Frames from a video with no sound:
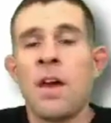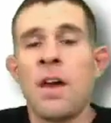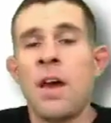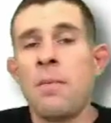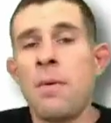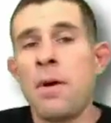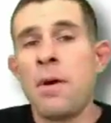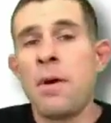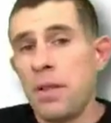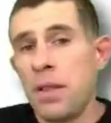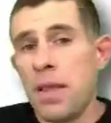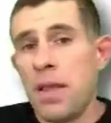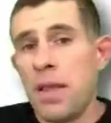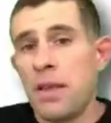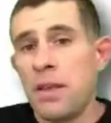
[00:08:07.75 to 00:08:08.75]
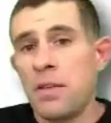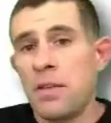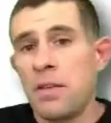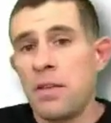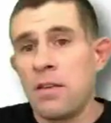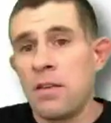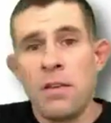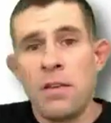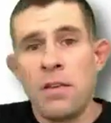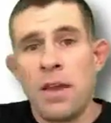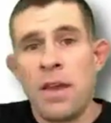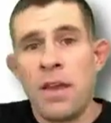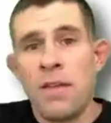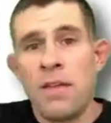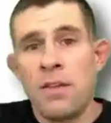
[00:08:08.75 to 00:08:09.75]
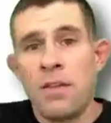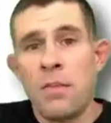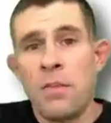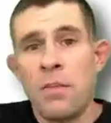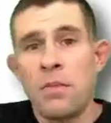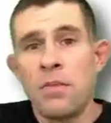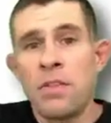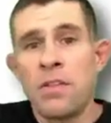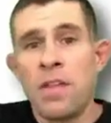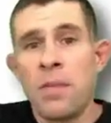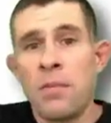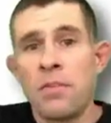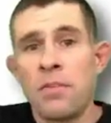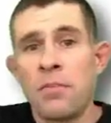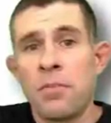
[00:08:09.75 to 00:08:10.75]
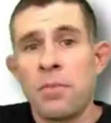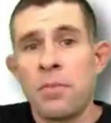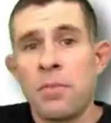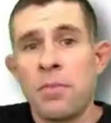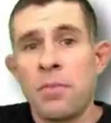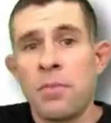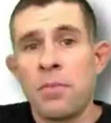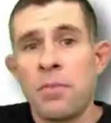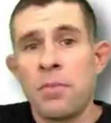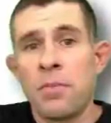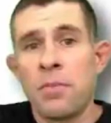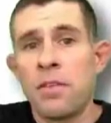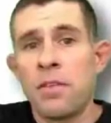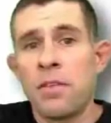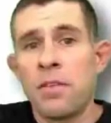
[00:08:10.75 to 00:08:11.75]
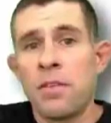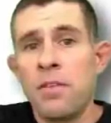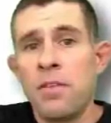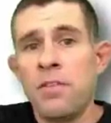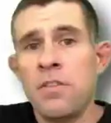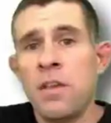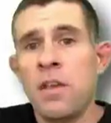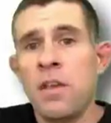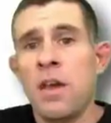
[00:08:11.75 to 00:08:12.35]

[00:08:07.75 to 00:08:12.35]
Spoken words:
How about a plane? Well, I have a couple of examples of planes here in this image.